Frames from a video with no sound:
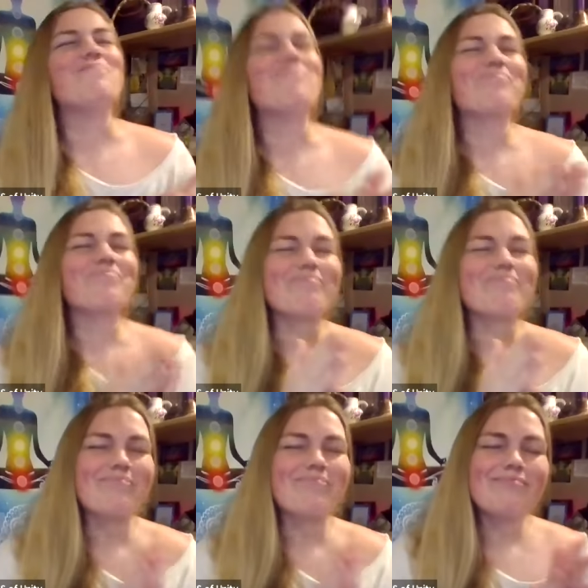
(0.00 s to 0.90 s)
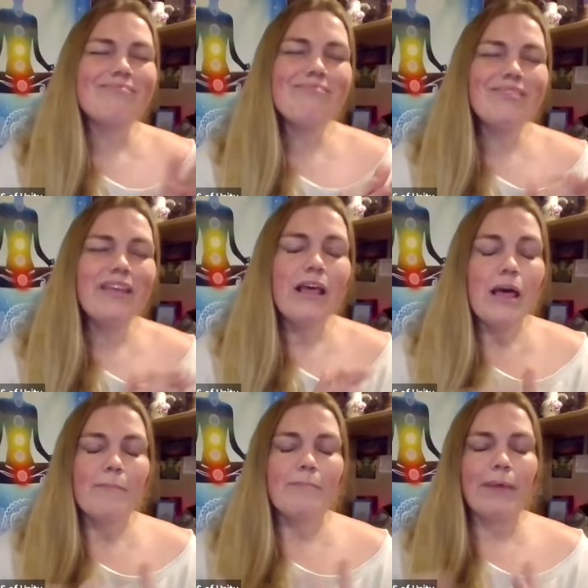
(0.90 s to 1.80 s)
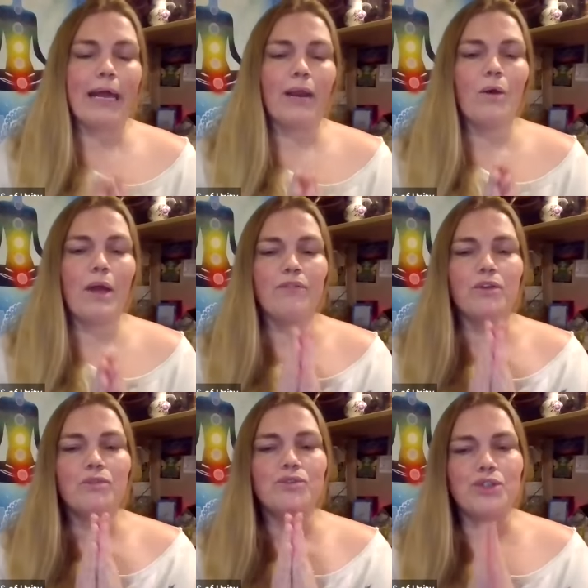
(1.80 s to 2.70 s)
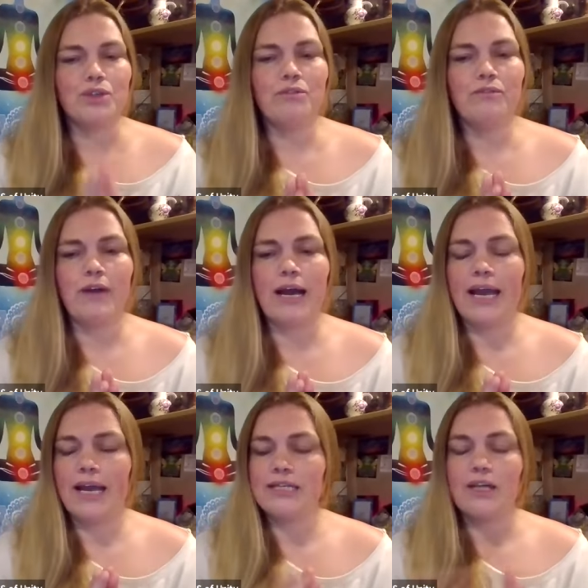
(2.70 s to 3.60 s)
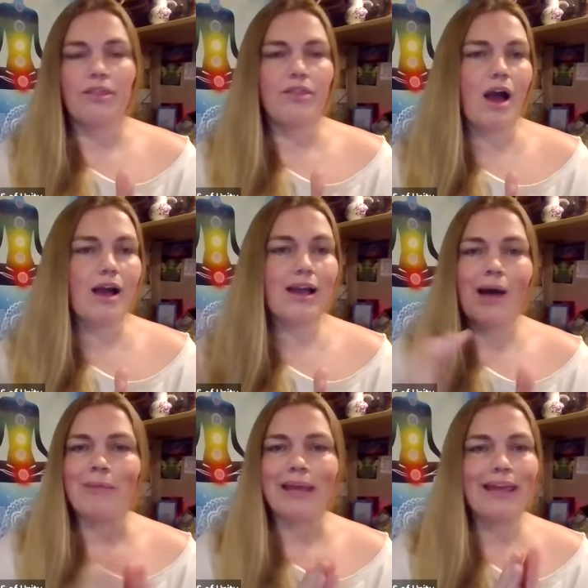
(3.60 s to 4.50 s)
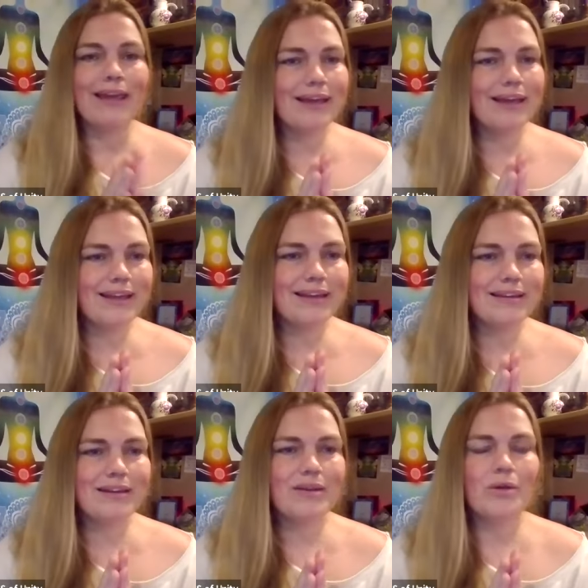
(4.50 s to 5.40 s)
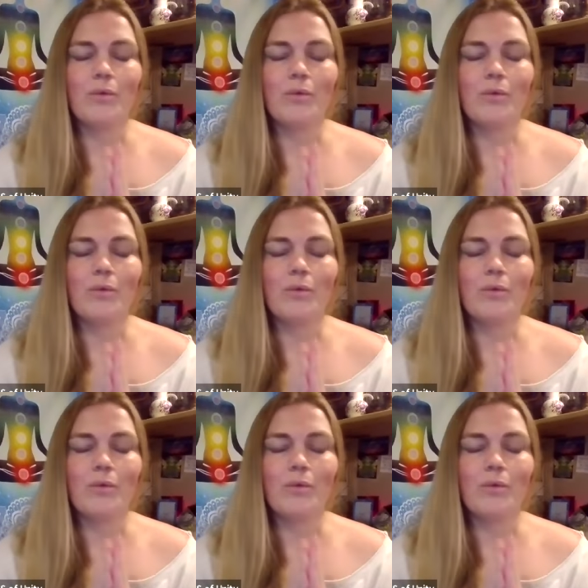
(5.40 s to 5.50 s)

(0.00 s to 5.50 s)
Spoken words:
But if you do find a thought coming in,